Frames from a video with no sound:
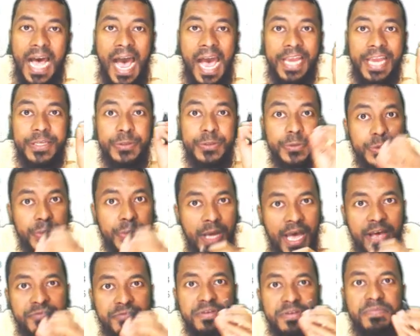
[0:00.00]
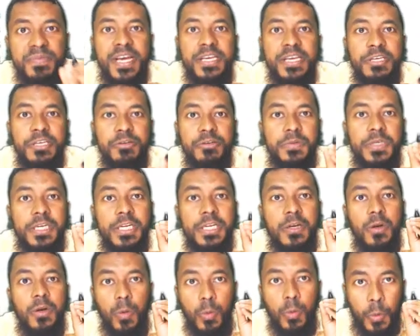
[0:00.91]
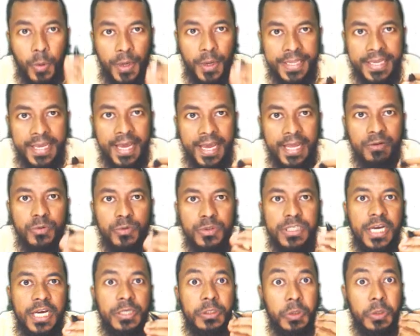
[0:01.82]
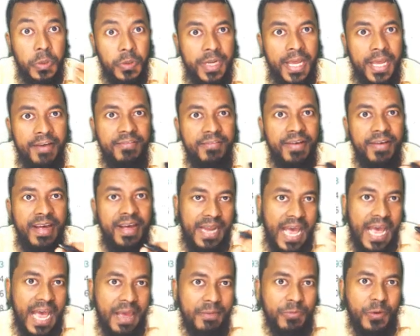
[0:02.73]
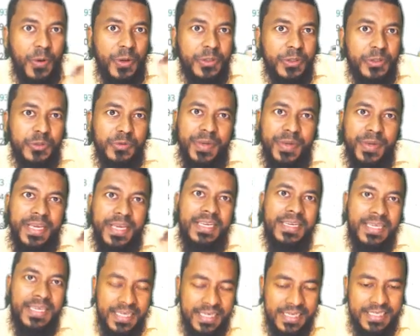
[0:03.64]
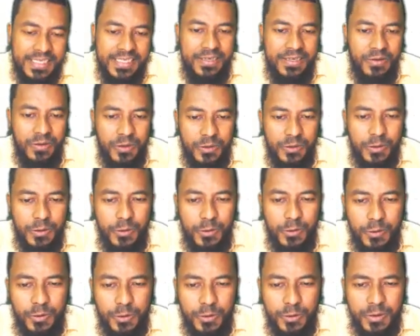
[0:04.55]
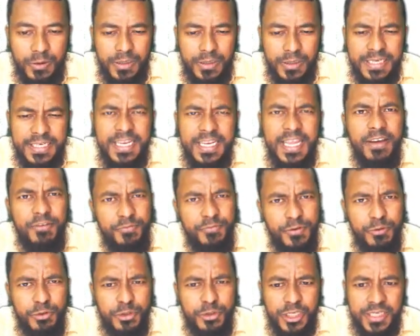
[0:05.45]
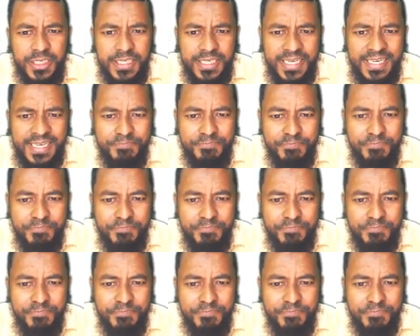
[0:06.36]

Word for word: i do have in my youtube channel already and which i don't have and i'm going to make in near future yeah